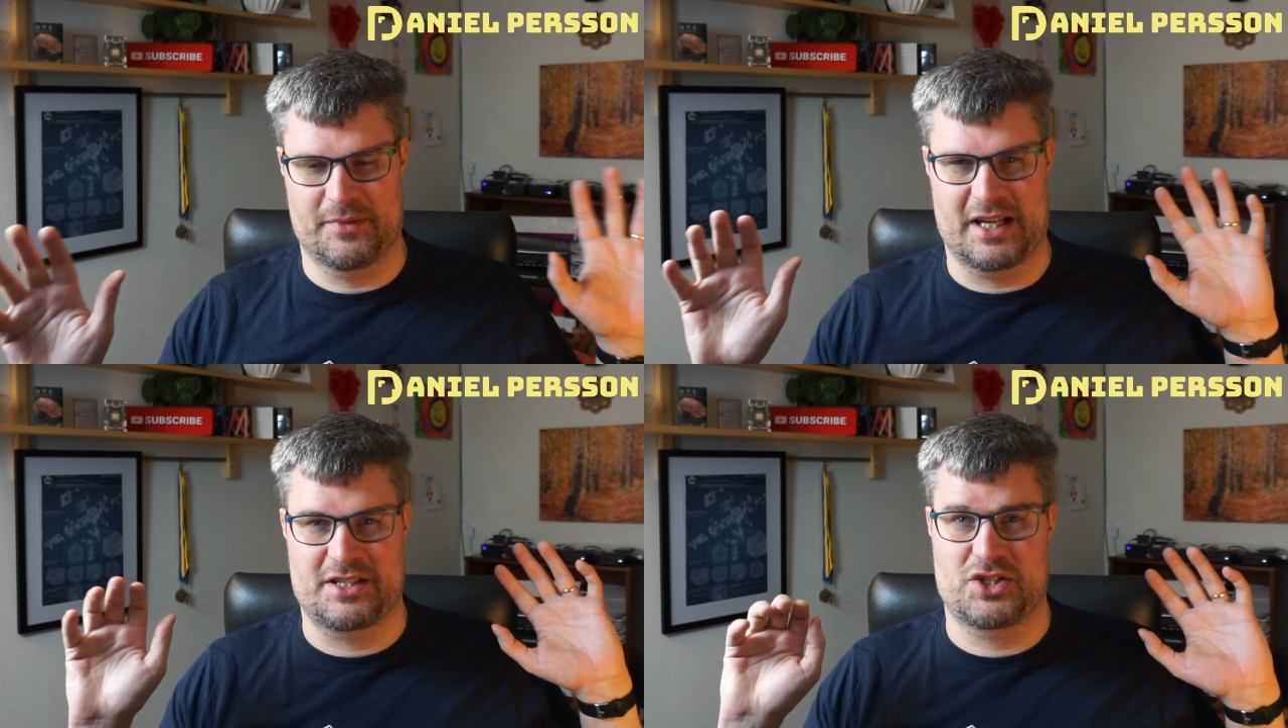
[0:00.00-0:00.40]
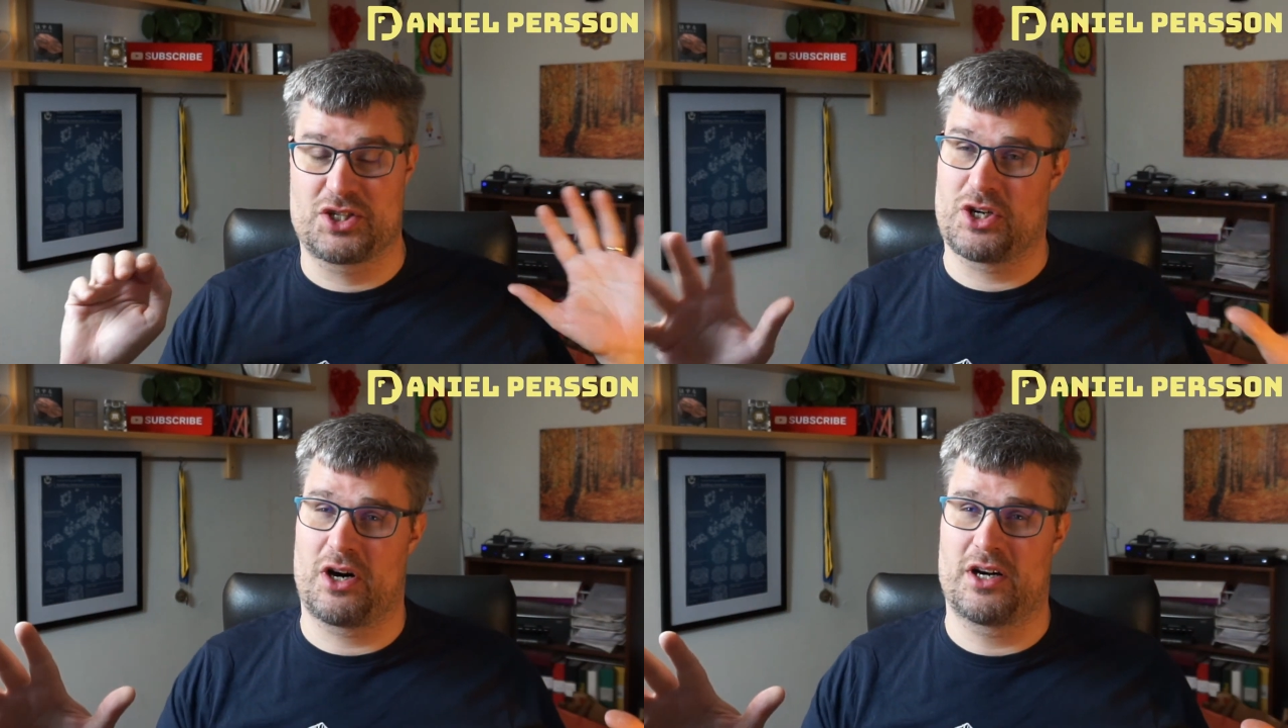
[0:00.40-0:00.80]
that
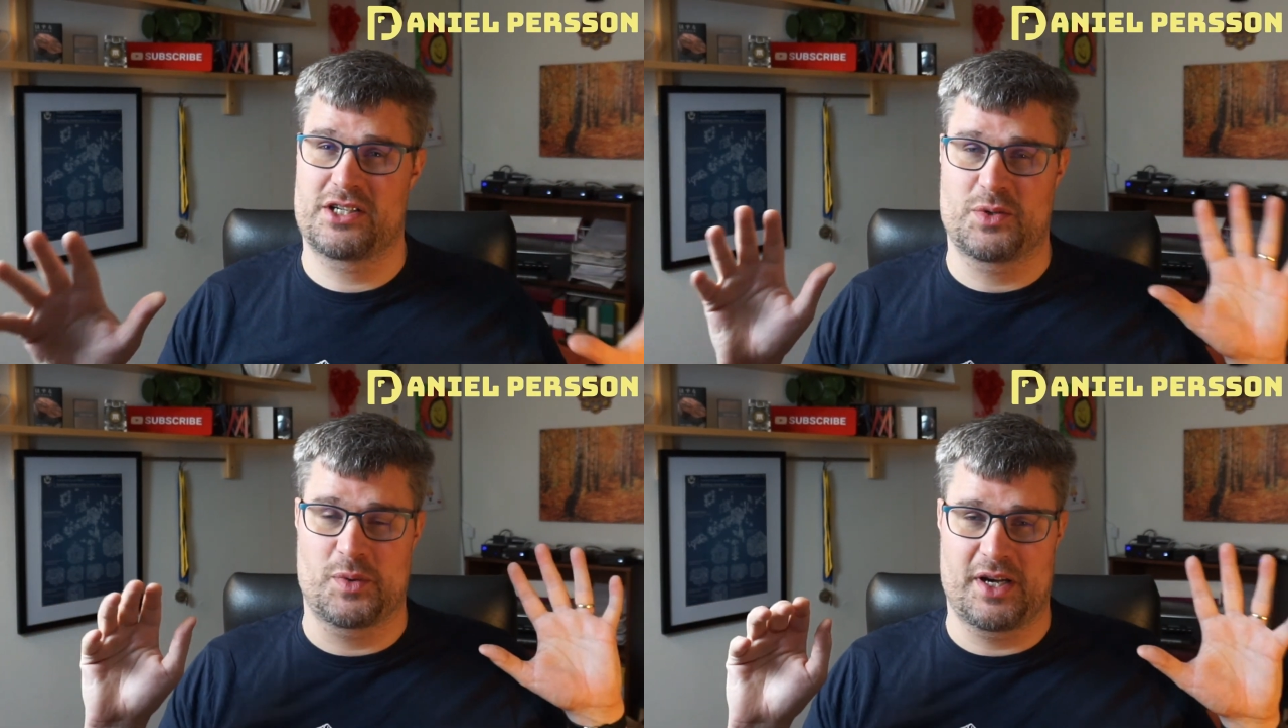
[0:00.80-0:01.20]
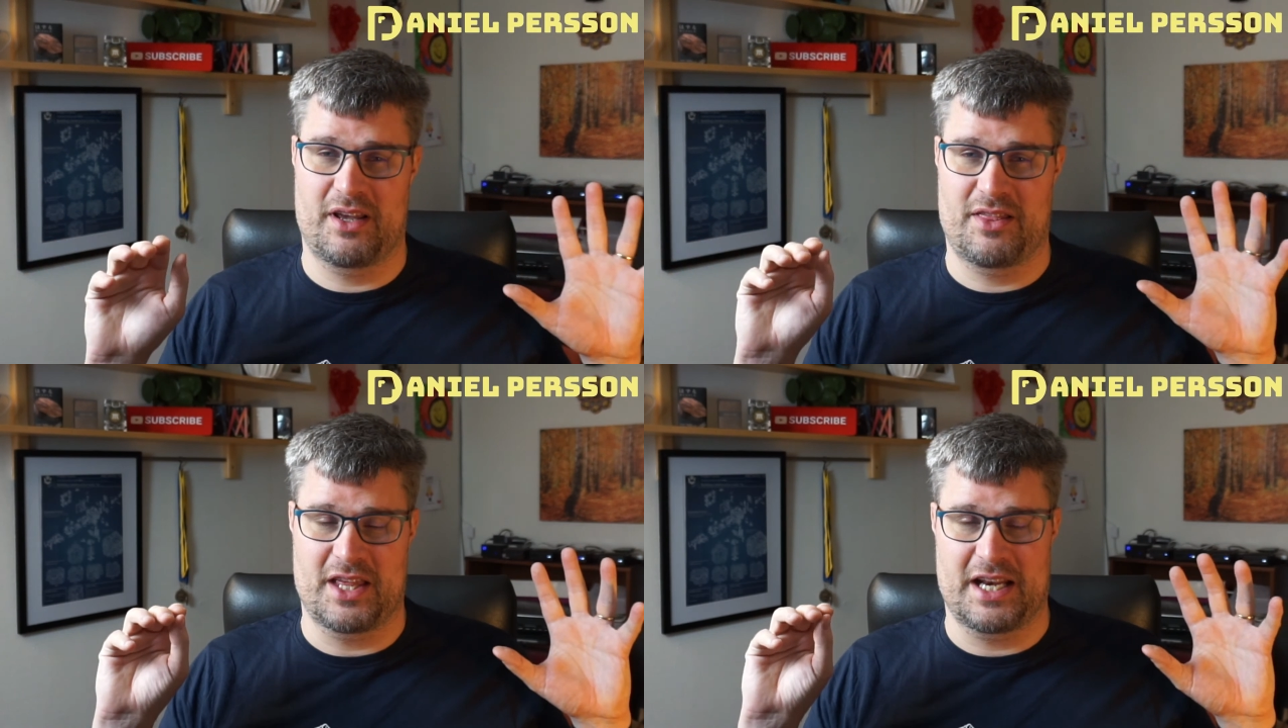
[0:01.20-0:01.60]
starts
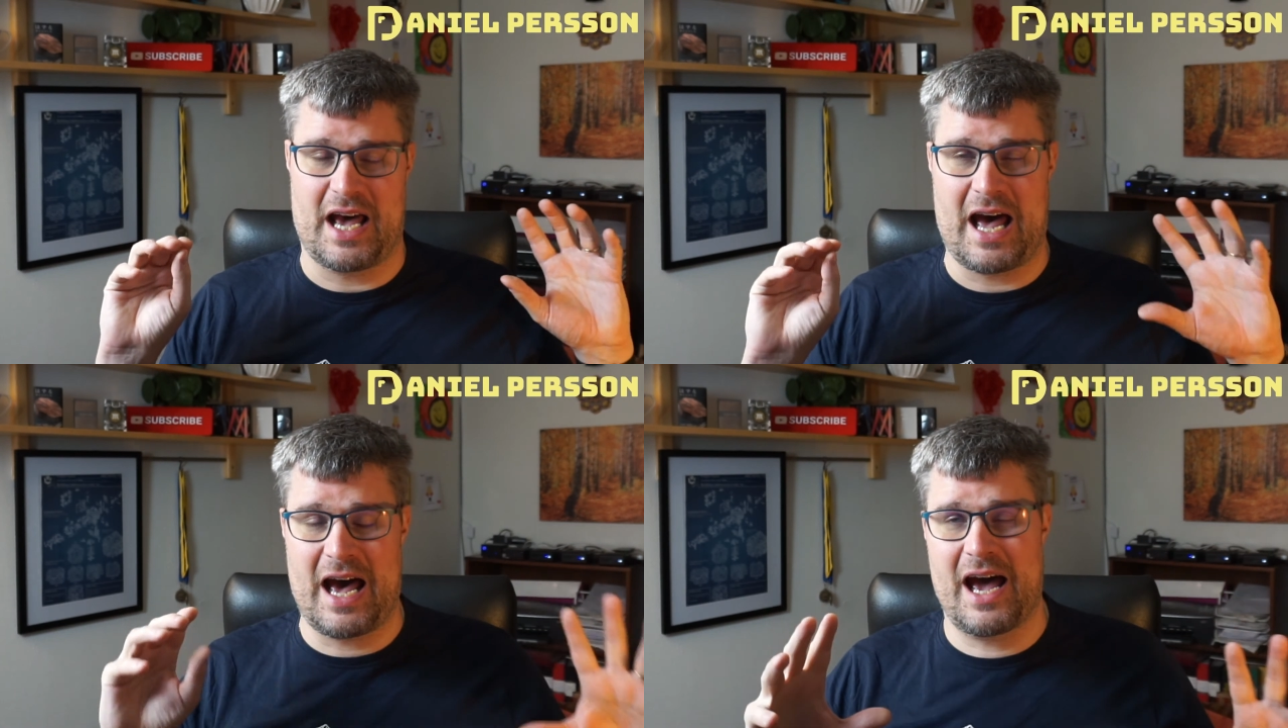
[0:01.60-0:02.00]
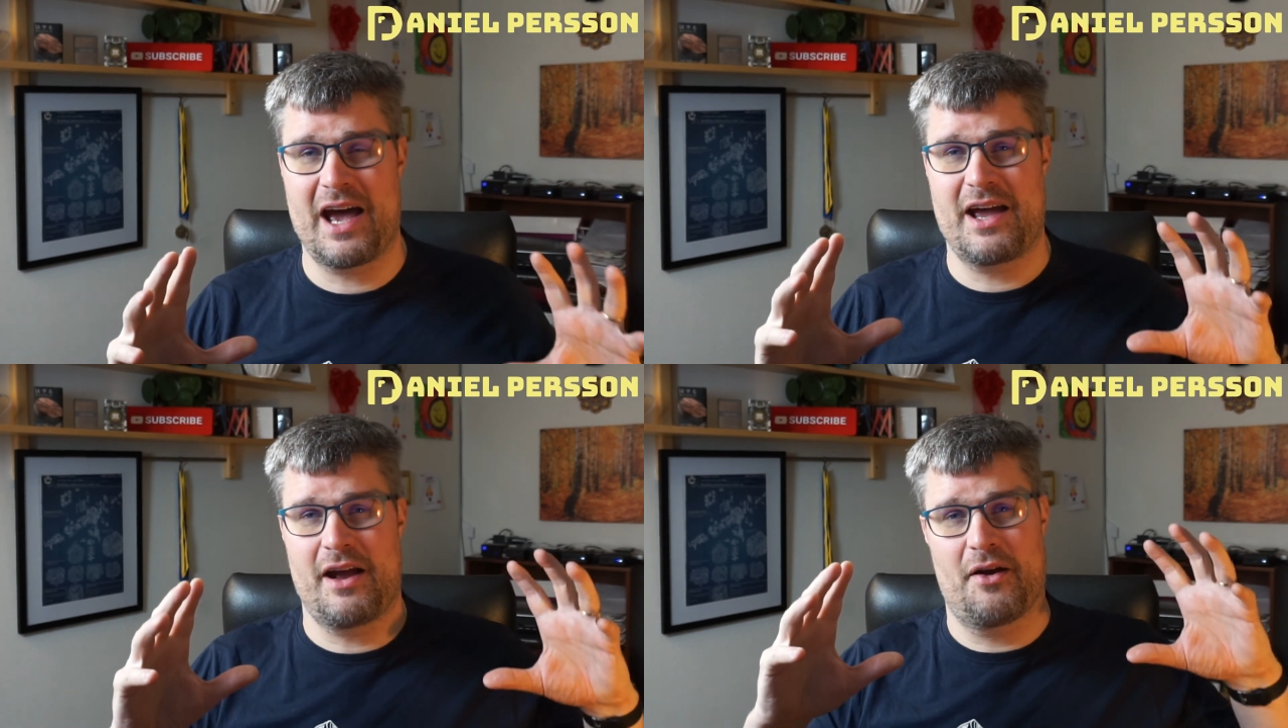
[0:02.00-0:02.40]
with that
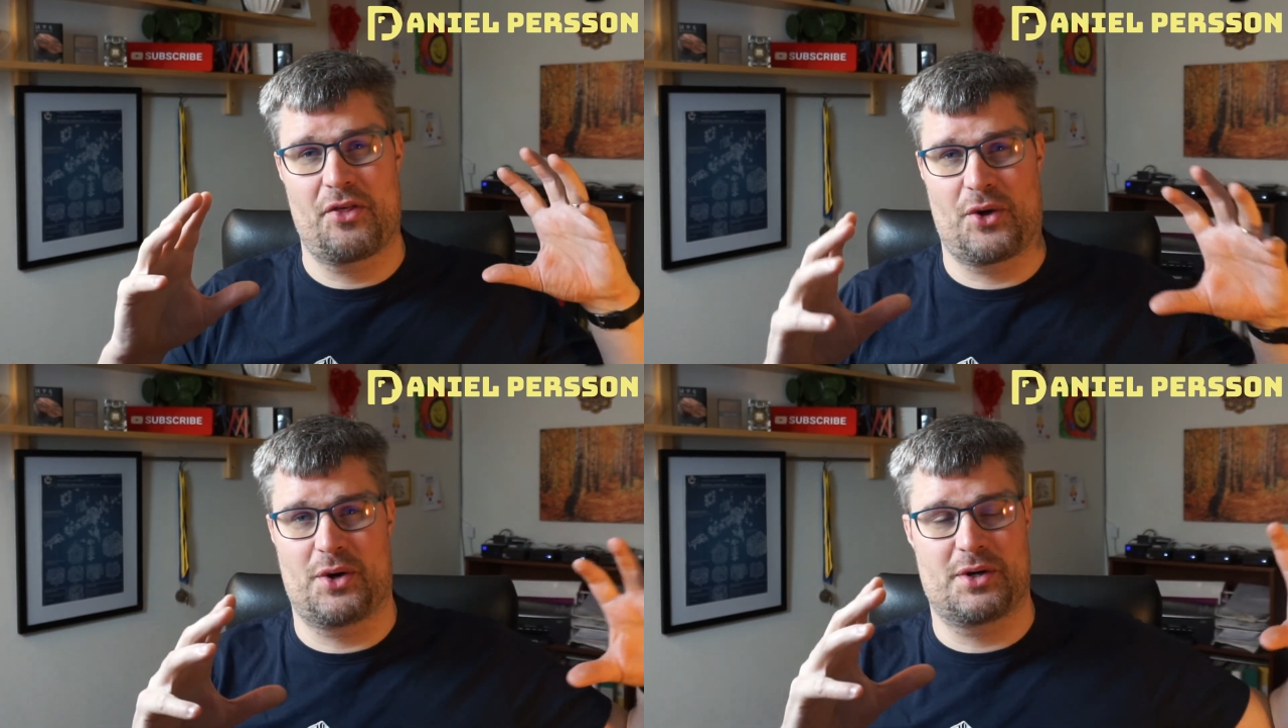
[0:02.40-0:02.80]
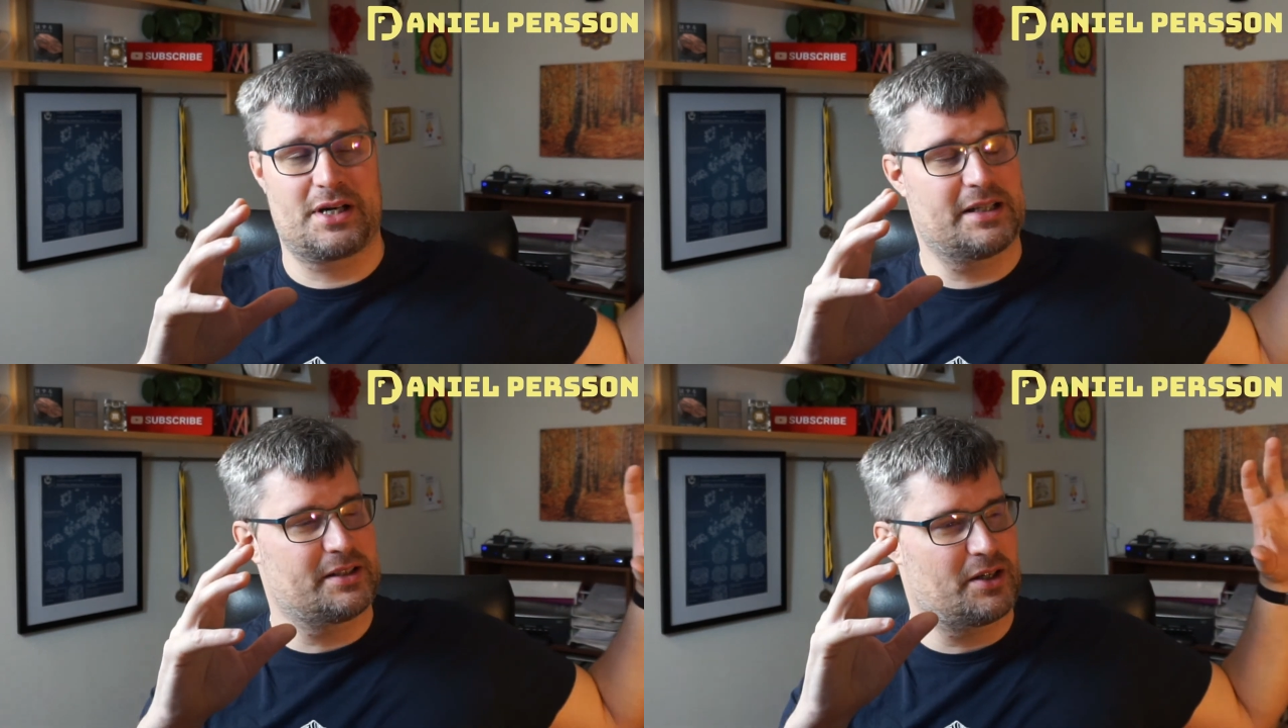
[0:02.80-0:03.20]
I thought
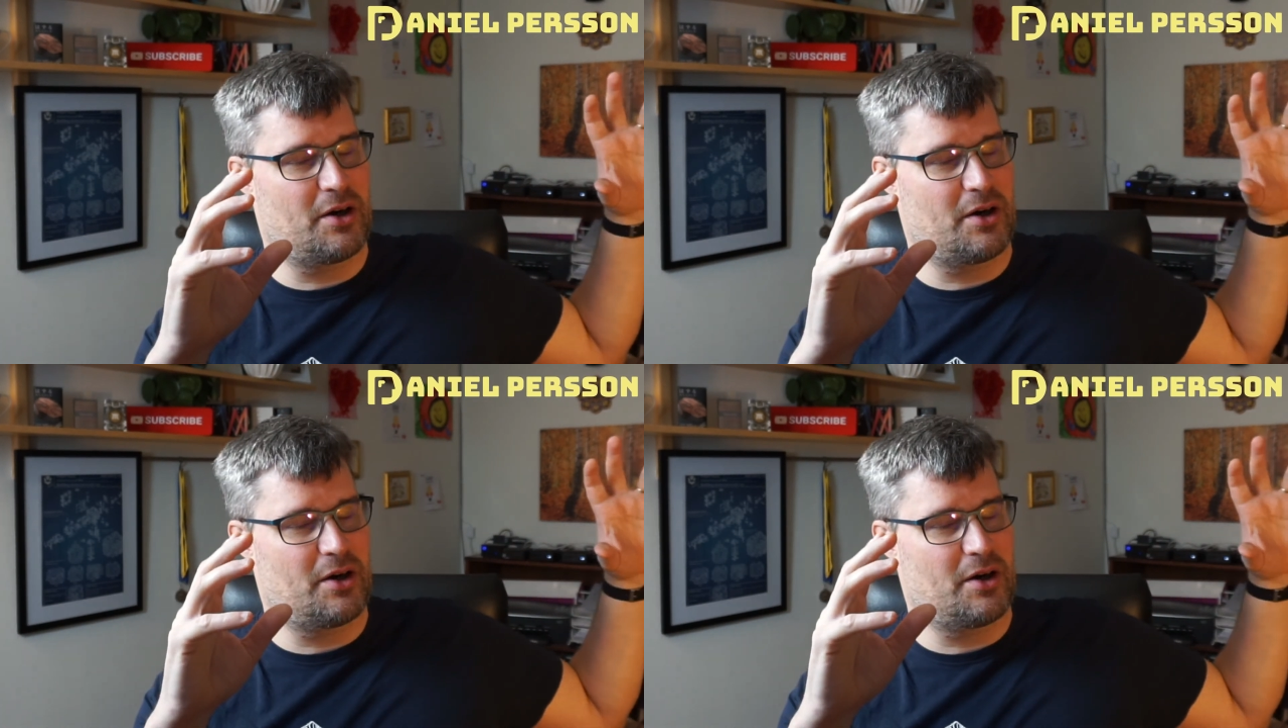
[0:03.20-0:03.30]
that,